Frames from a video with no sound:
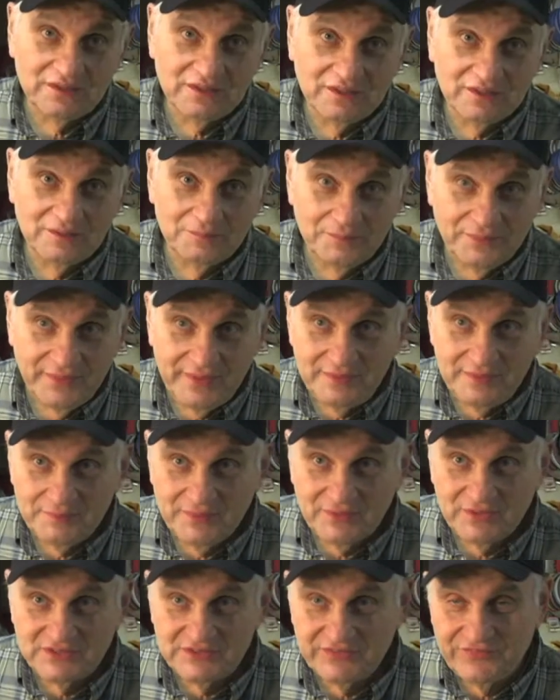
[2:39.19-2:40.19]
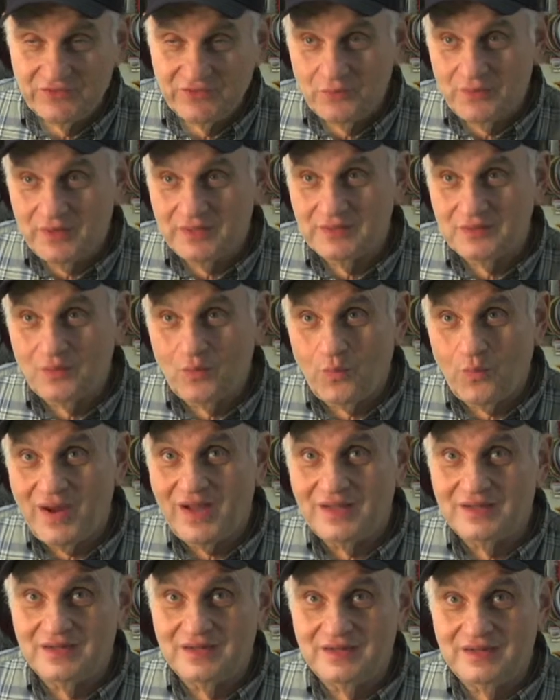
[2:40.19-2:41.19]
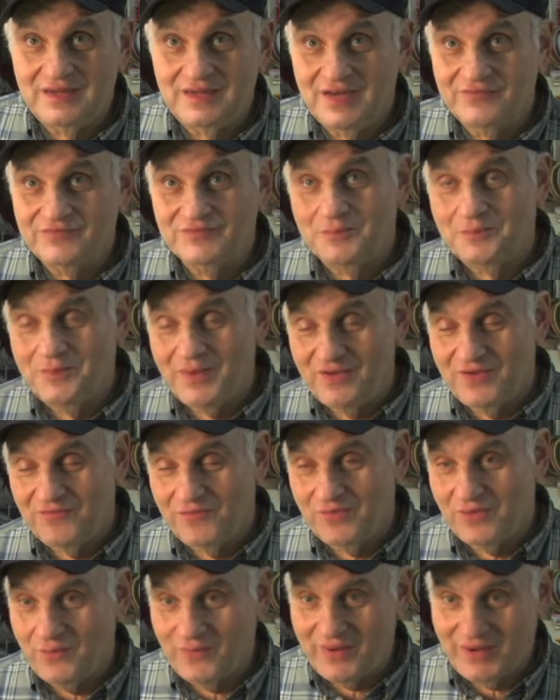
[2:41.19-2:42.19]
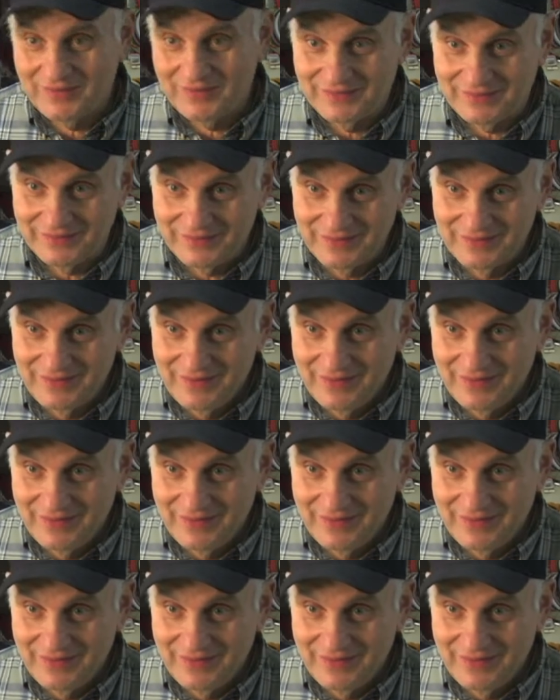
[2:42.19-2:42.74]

to compete because if you want quality, you have to pay for quality